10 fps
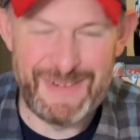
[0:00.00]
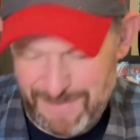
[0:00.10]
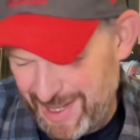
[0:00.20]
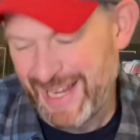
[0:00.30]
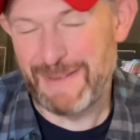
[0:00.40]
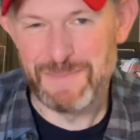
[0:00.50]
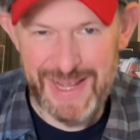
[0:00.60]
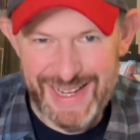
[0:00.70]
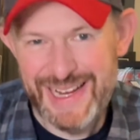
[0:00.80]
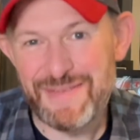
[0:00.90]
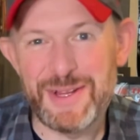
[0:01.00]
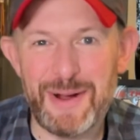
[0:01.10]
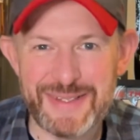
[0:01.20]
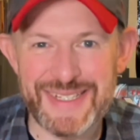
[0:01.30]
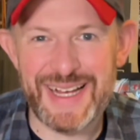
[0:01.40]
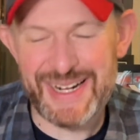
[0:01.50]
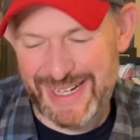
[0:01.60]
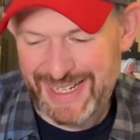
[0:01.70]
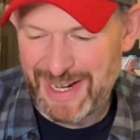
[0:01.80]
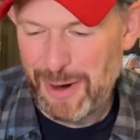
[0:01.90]
again, even though I've decided
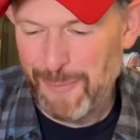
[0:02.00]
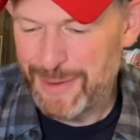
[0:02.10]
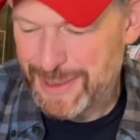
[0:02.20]
to kind of offer this